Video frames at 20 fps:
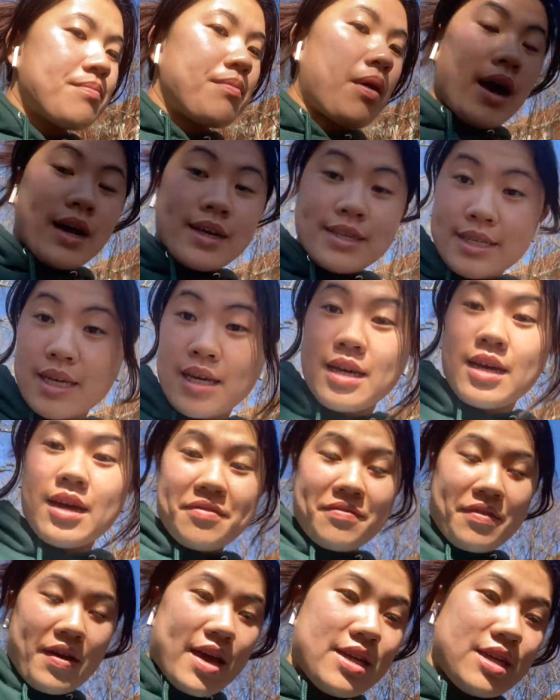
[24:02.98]
PASA
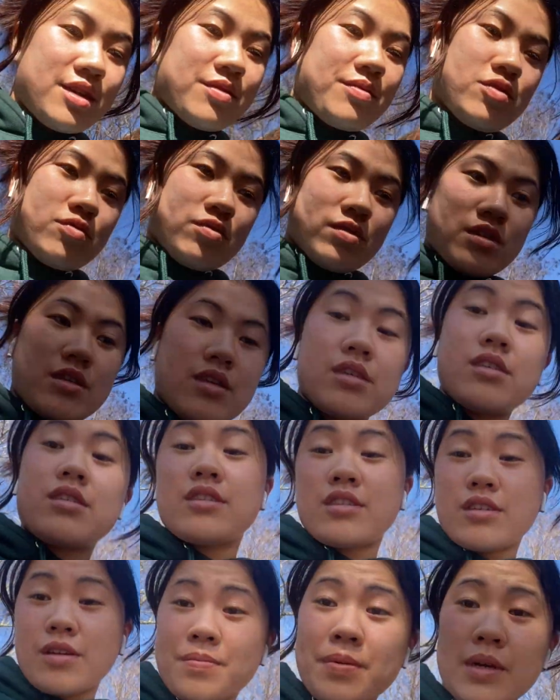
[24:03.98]
event, which was
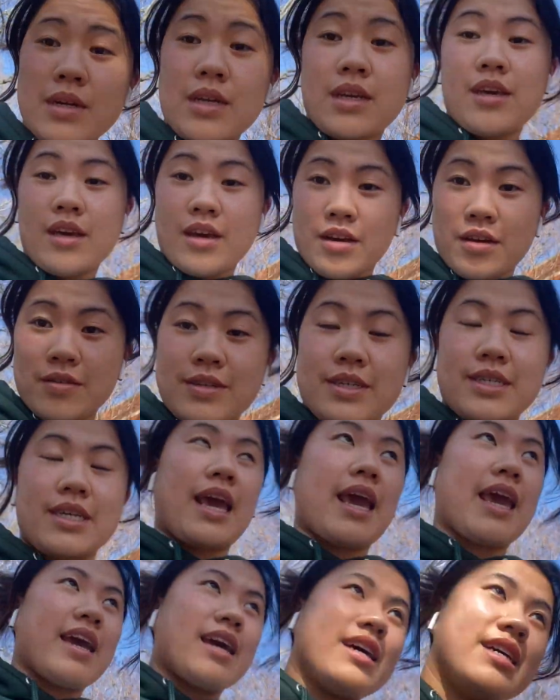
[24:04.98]
super cute
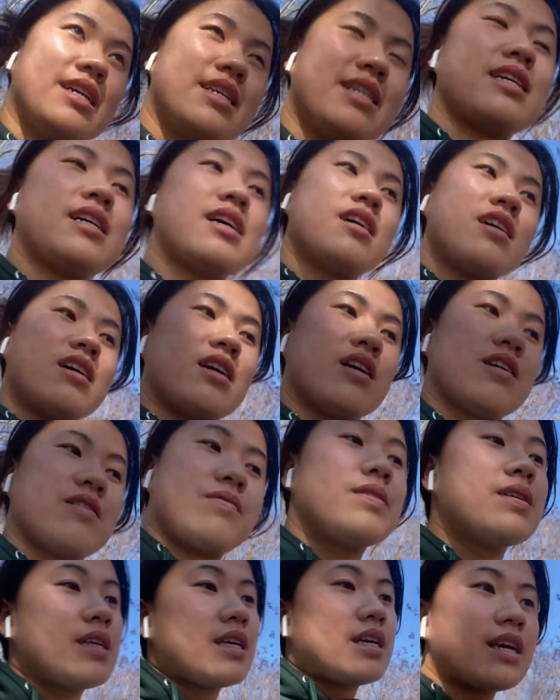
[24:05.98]
and
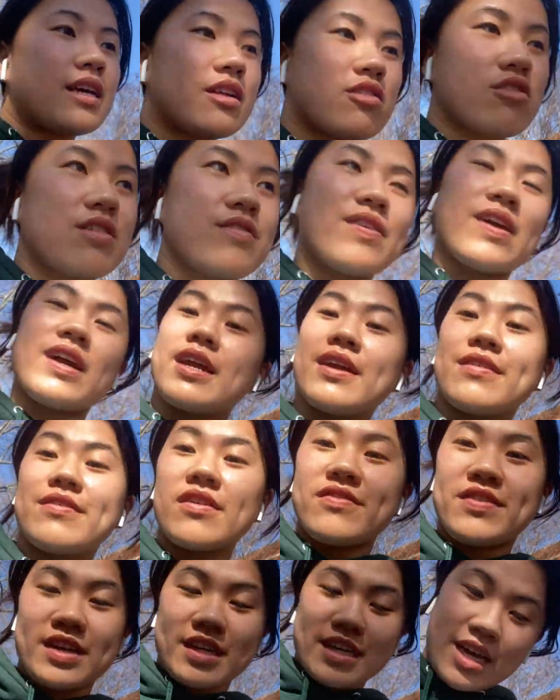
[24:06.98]
really just very
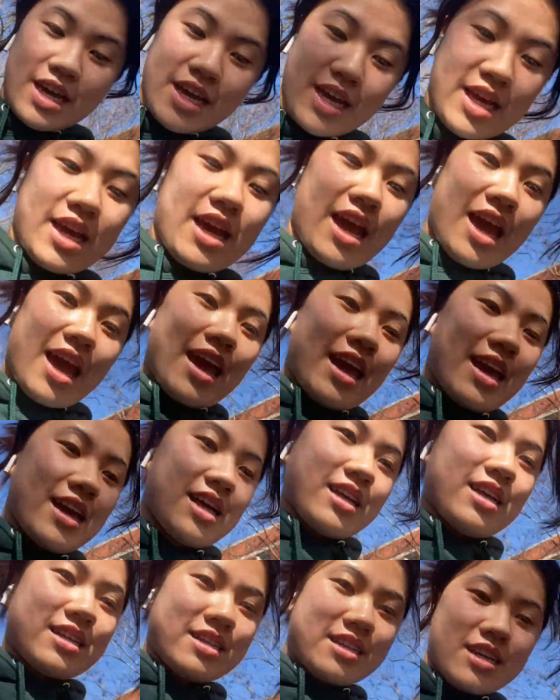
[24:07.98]
fulfilling.
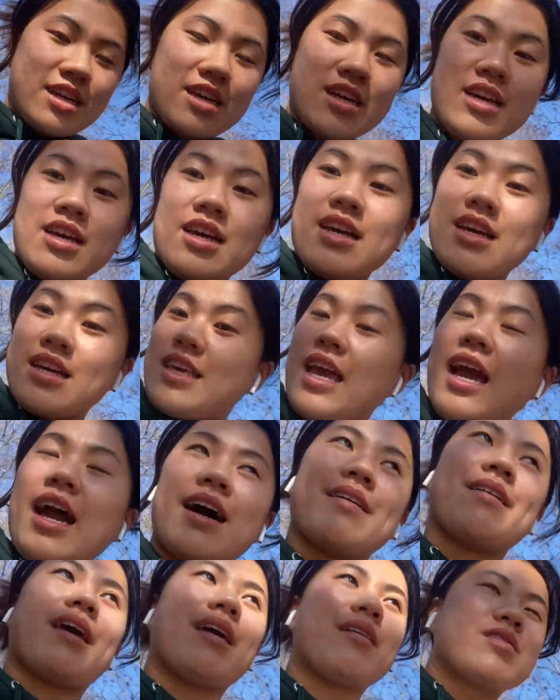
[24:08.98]
And
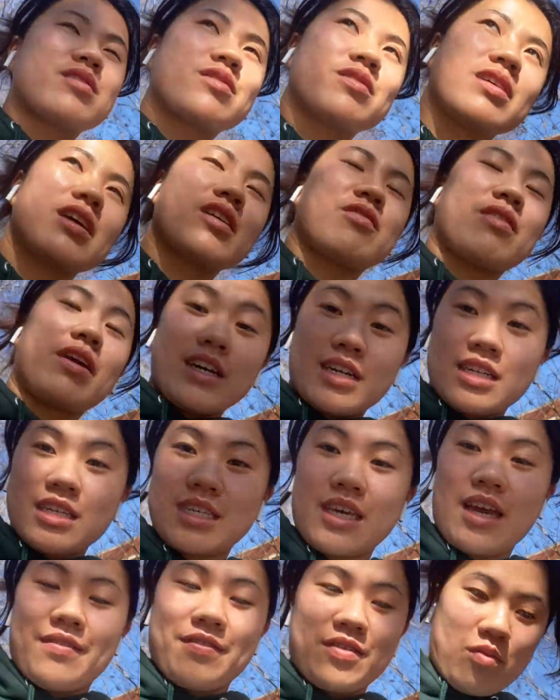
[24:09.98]
yeah, it was really great to
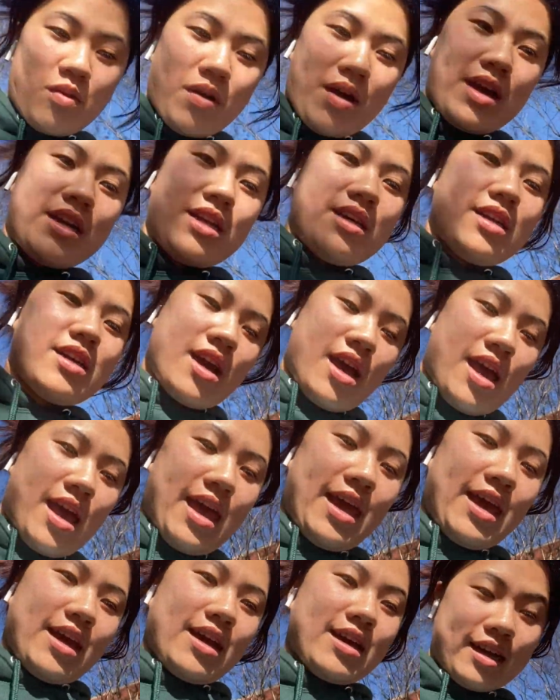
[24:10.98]
see everyone.
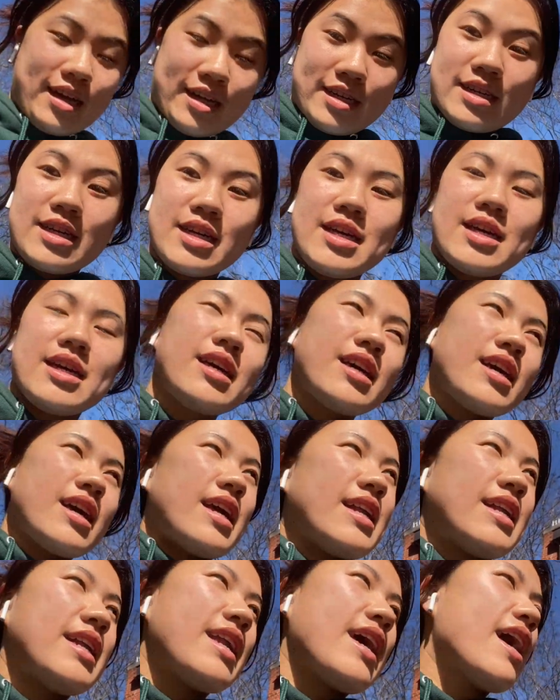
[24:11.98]
And
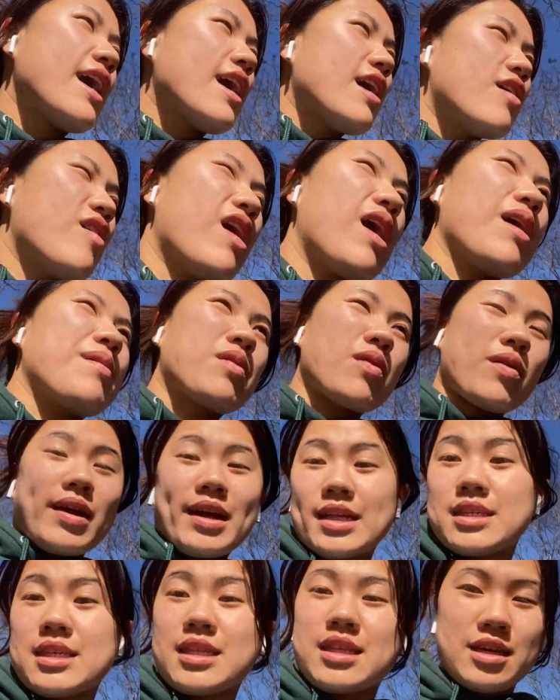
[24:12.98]
now I'm
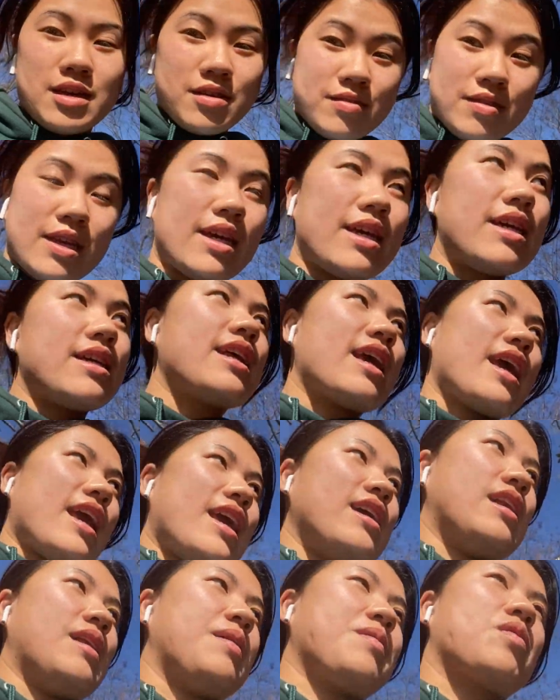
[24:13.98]
going to the union
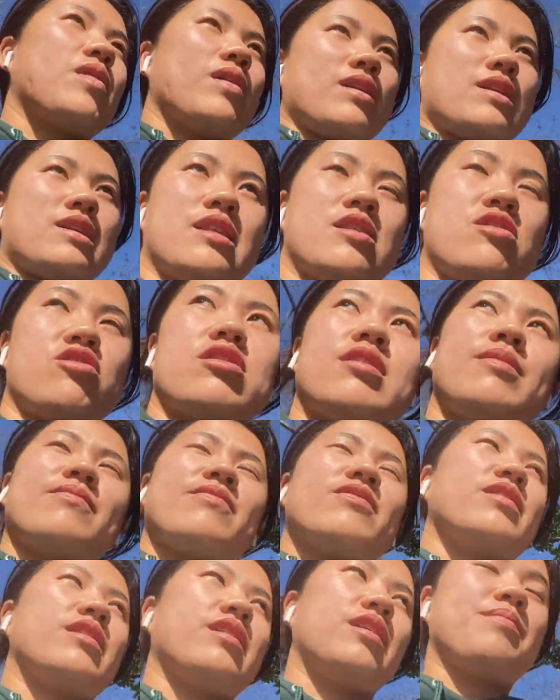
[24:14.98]
and I'm going to the gym
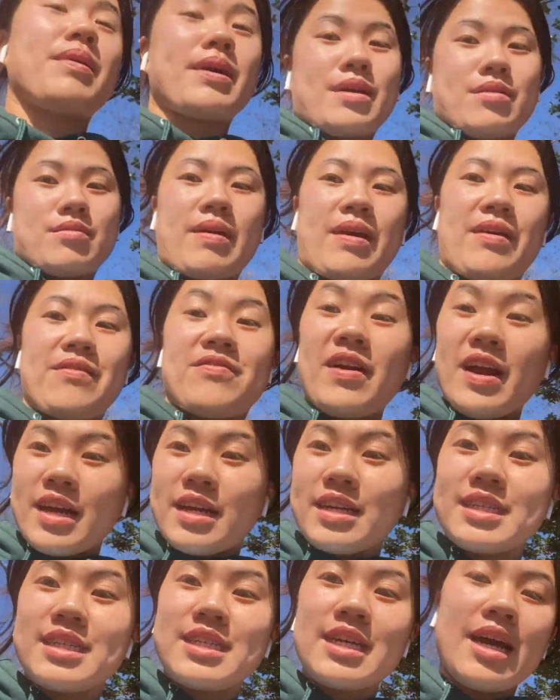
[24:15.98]
for a little bit with my
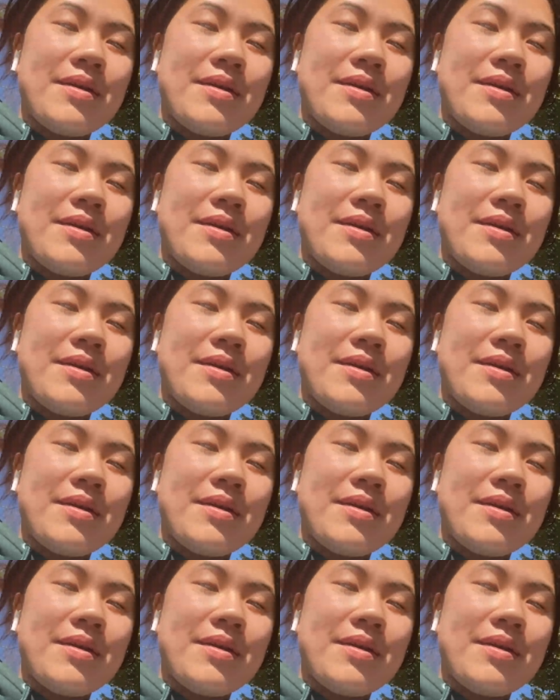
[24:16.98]
friend.